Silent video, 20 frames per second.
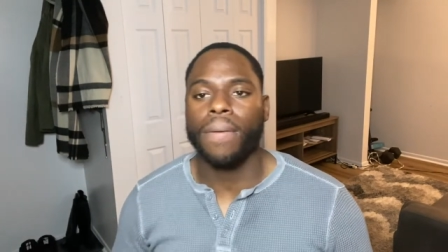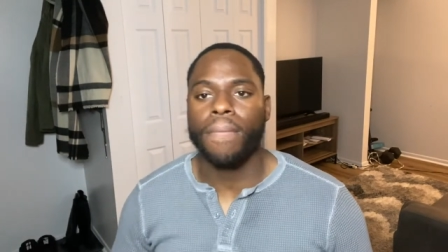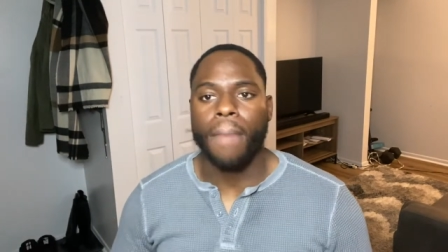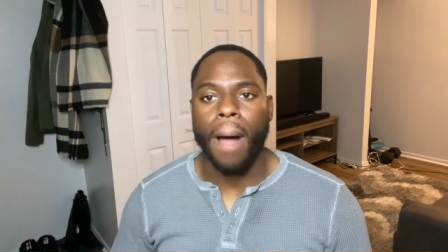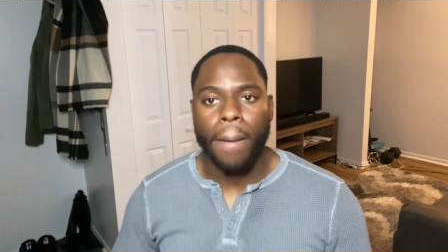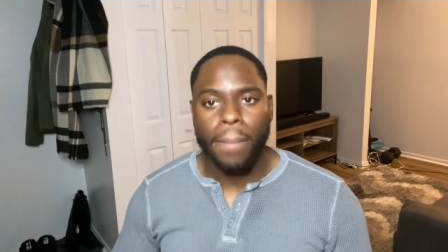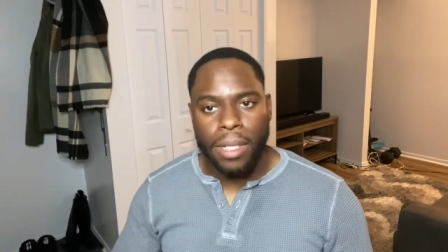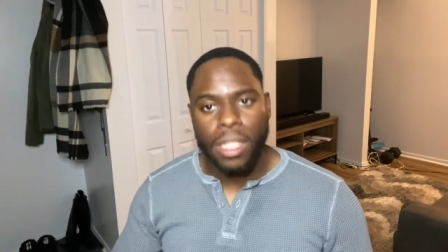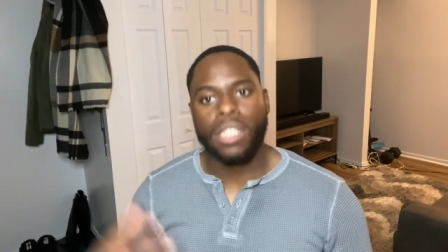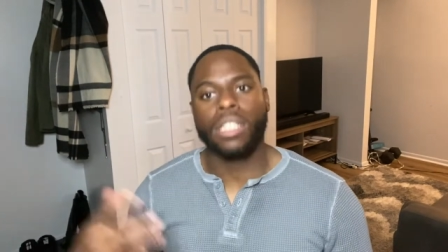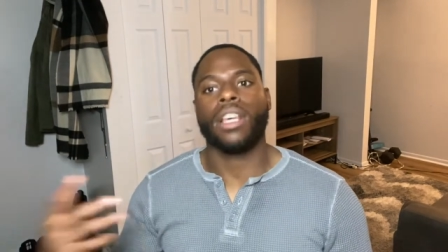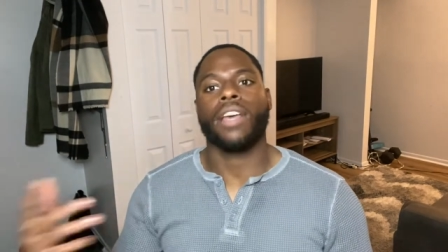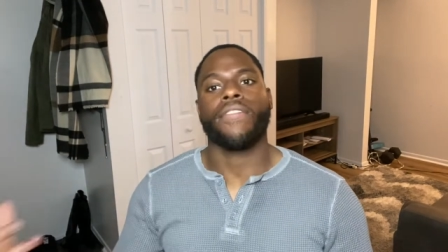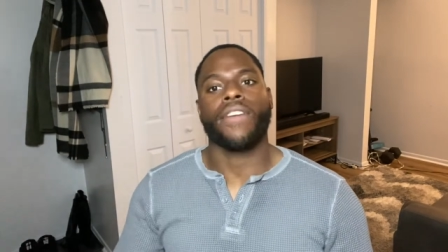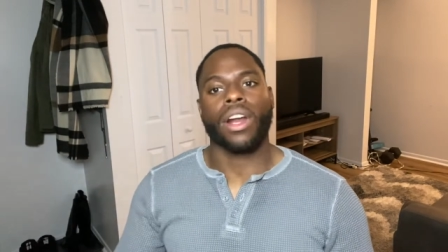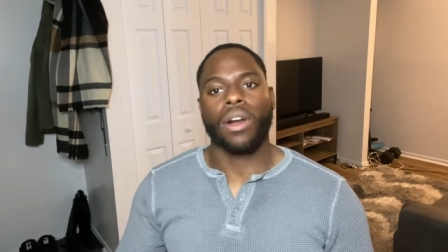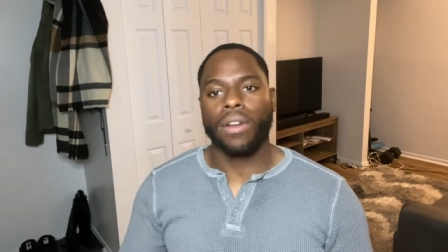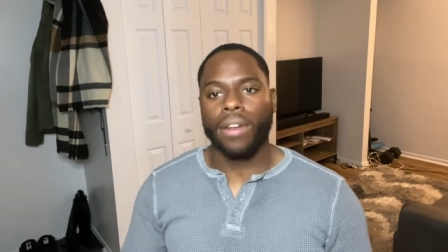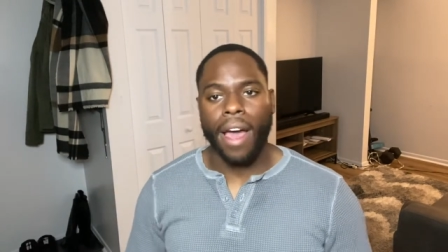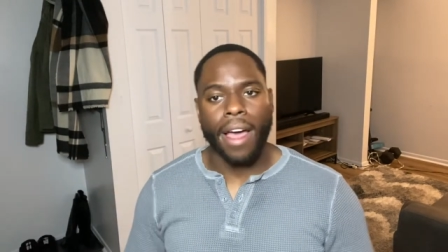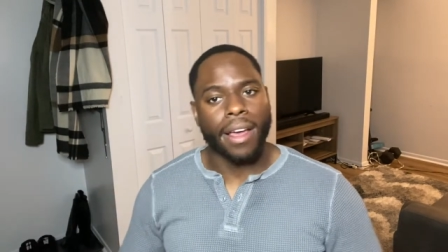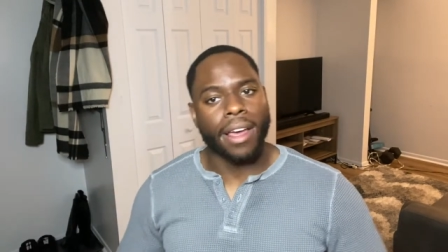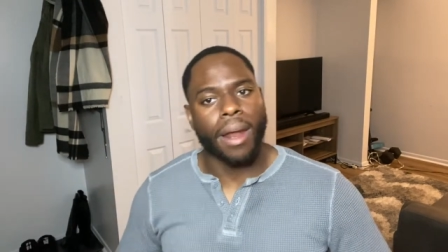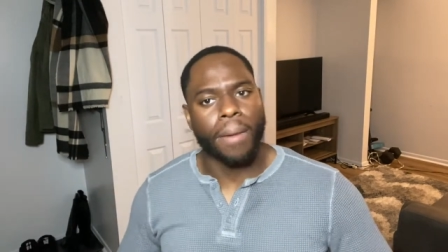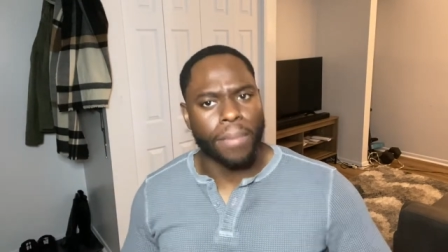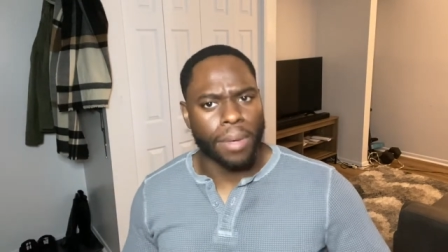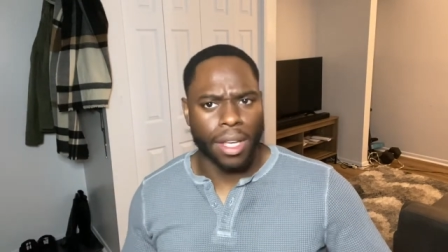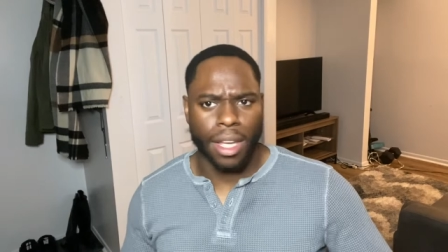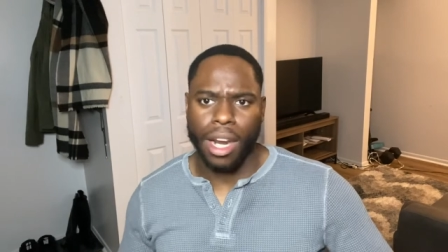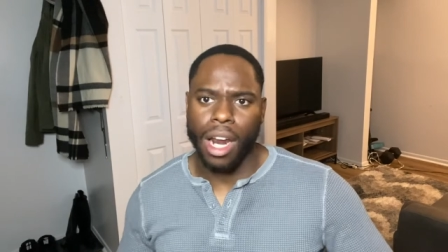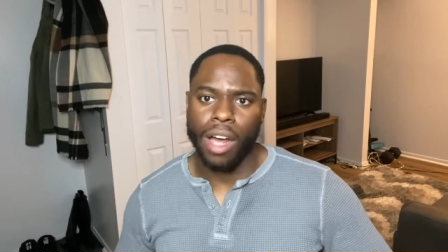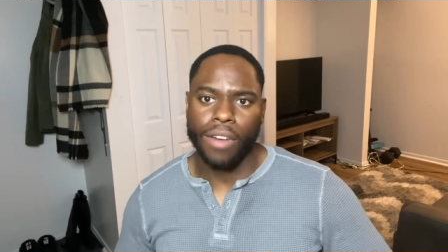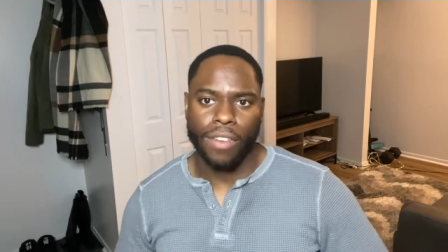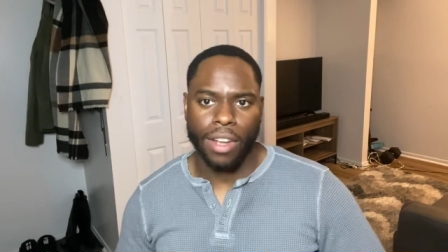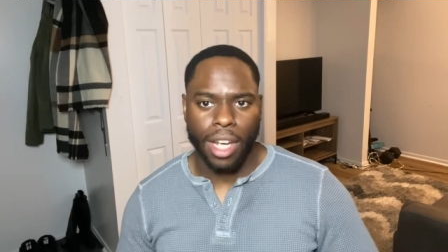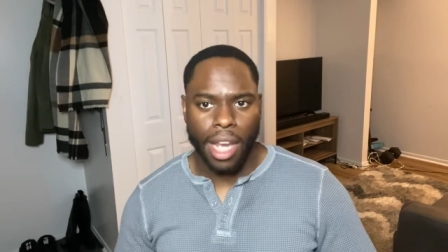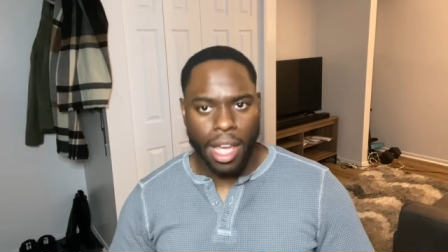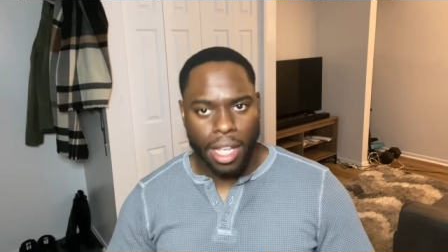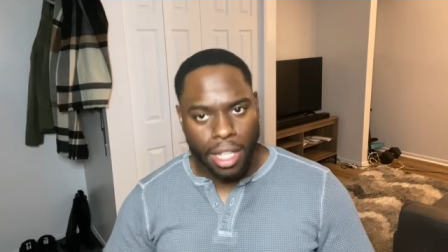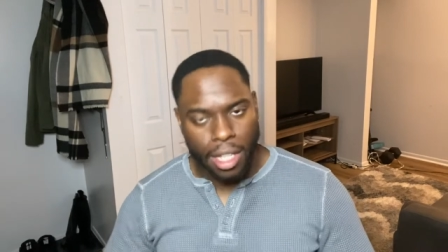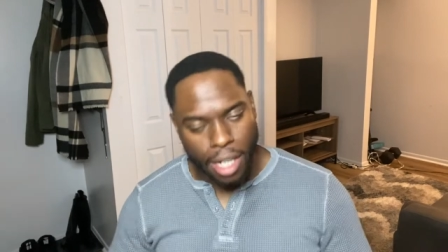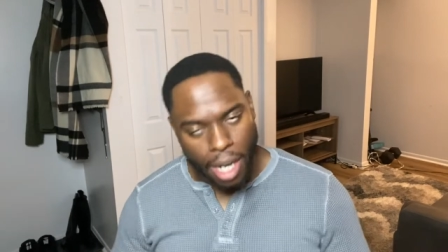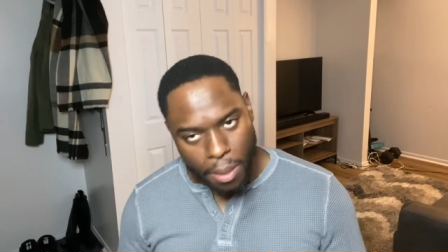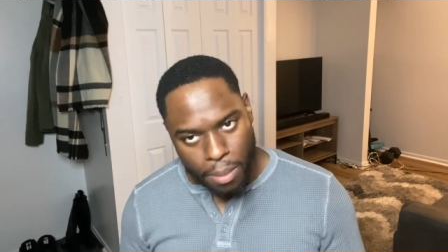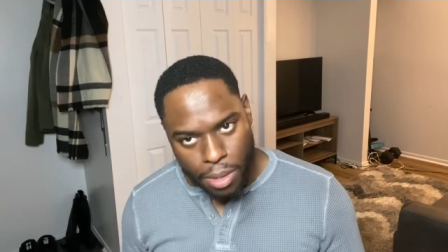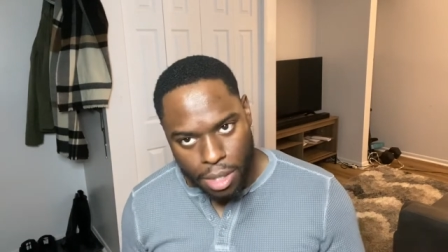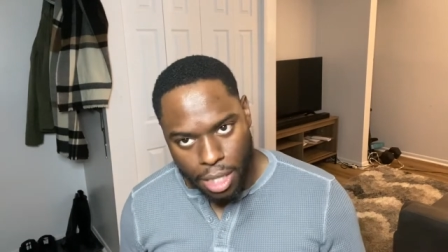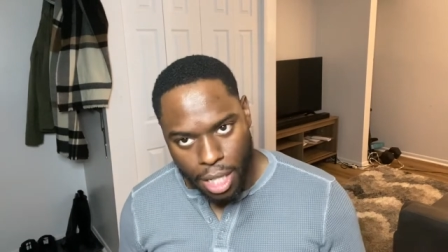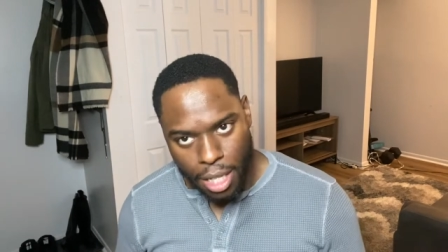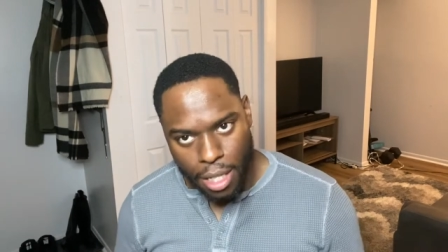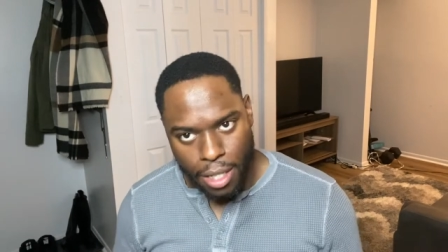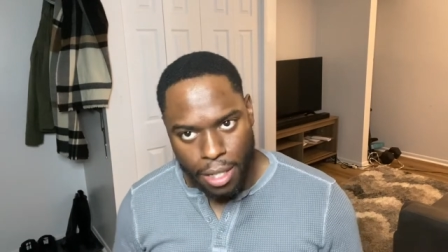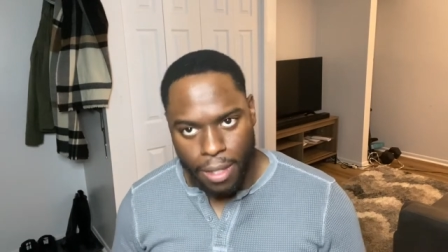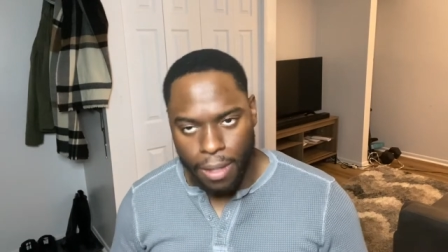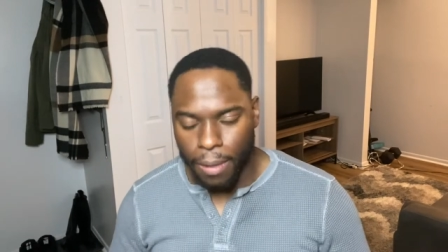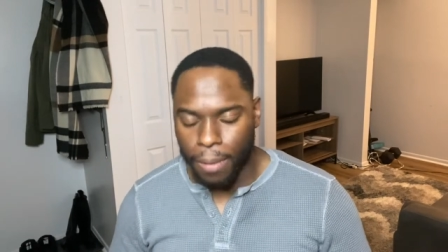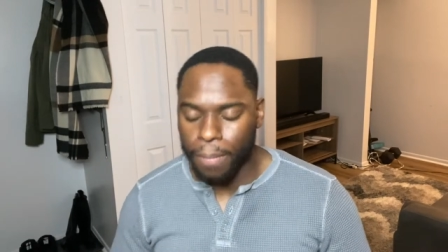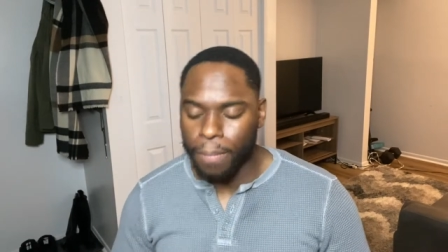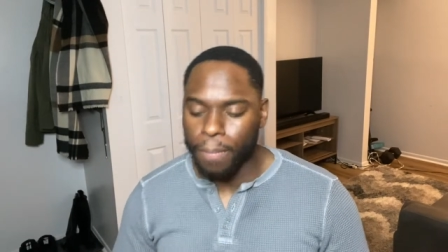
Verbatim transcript: I'ma see if I don't like it, I'm gonna get out. If I like it, I'm gonna stay in.